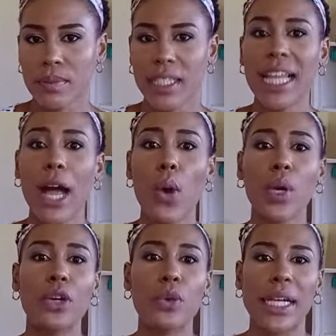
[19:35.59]
That
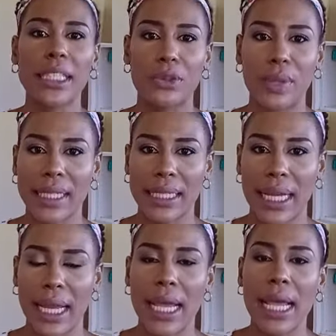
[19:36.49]
word rhetoric
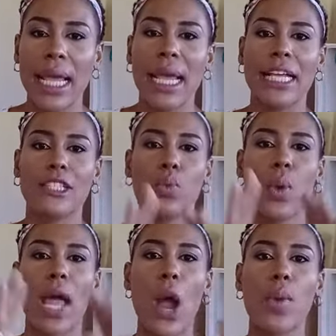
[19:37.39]
there is
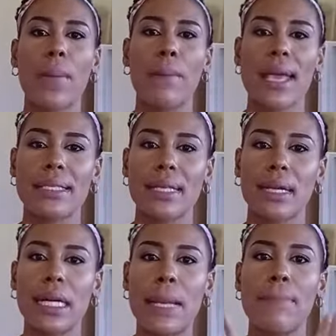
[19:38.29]
where we
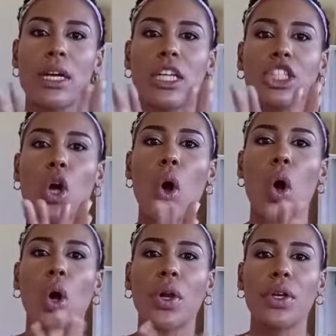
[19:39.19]
basically merge
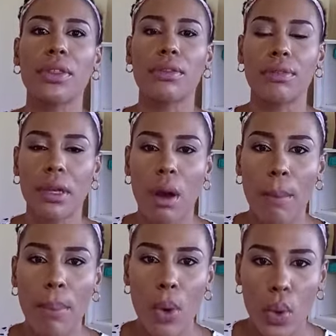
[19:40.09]
all the three
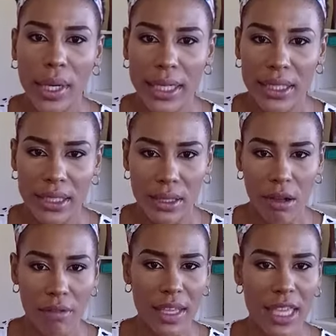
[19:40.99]
components
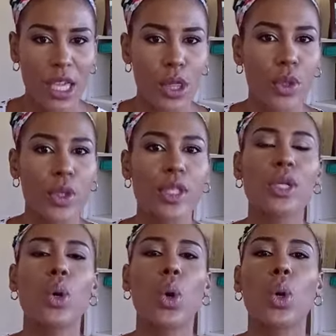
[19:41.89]
of ethos,
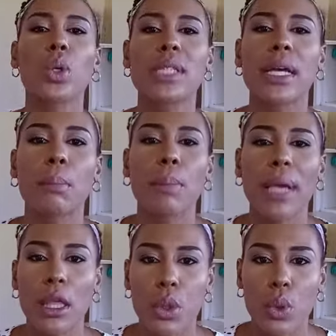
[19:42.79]
logos, and
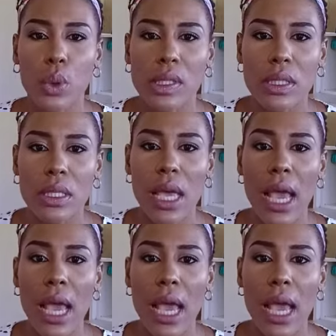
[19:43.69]
pathos.